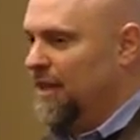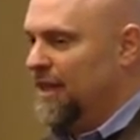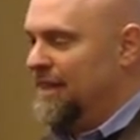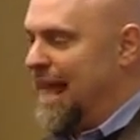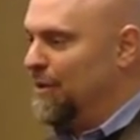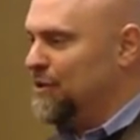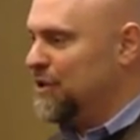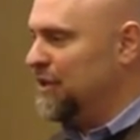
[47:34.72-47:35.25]

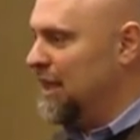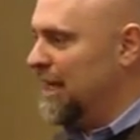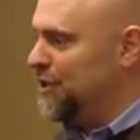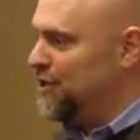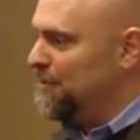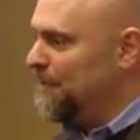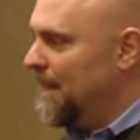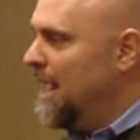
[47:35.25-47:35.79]
That was her
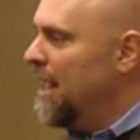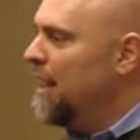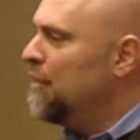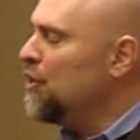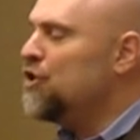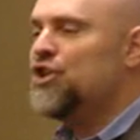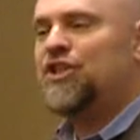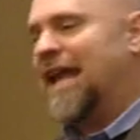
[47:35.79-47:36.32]
lunch.
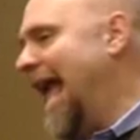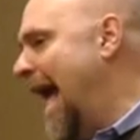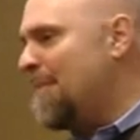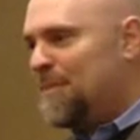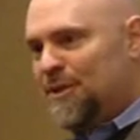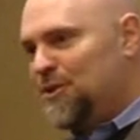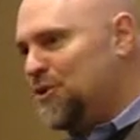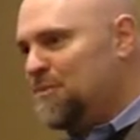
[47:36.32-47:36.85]
There just
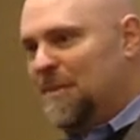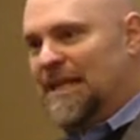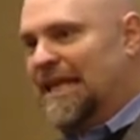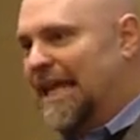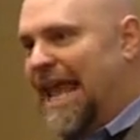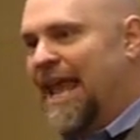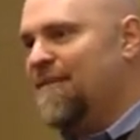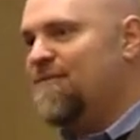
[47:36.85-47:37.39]
happened to
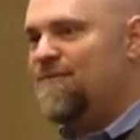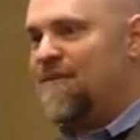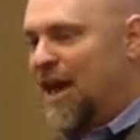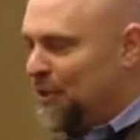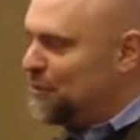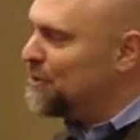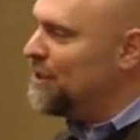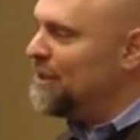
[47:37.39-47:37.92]
be a
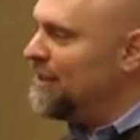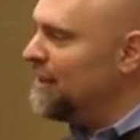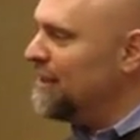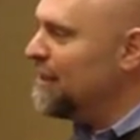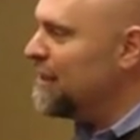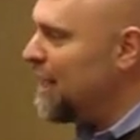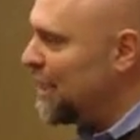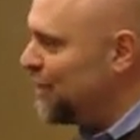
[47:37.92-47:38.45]
federal
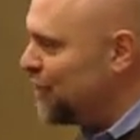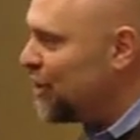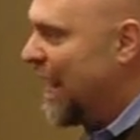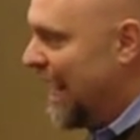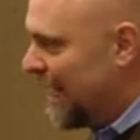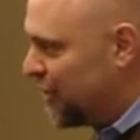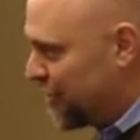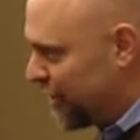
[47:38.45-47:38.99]
lunch
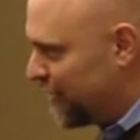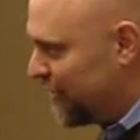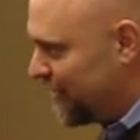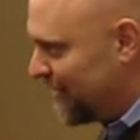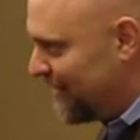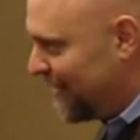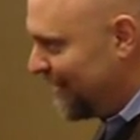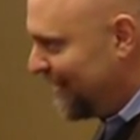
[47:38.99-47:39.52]

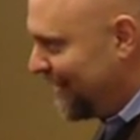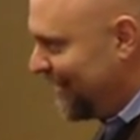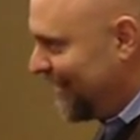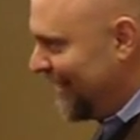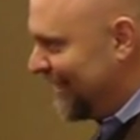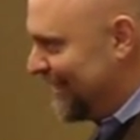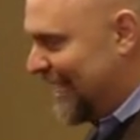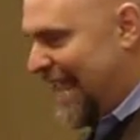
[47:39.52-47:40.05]
agent
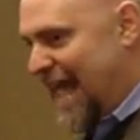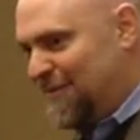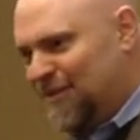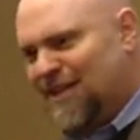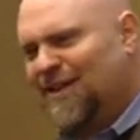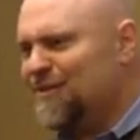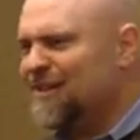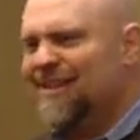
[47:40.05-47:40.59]
in the
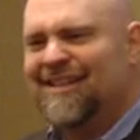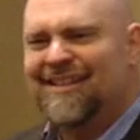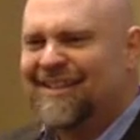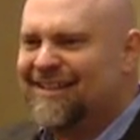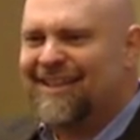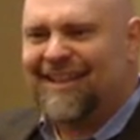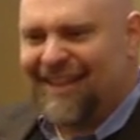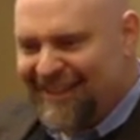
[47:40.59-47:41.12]
cafeteria.
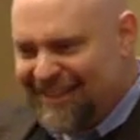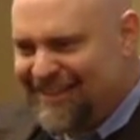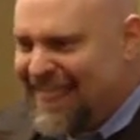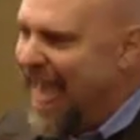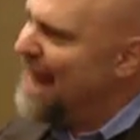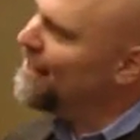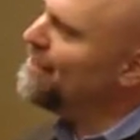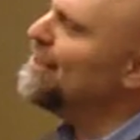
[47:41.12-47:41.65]

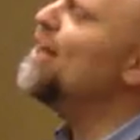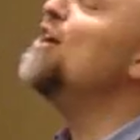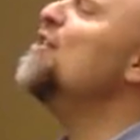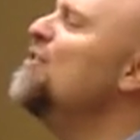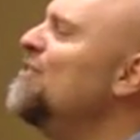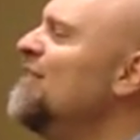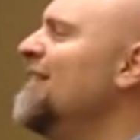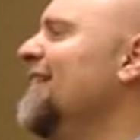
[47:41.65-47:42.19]
That
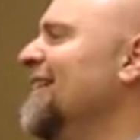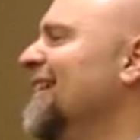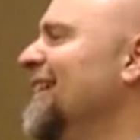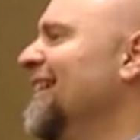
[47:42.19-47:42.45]
alone,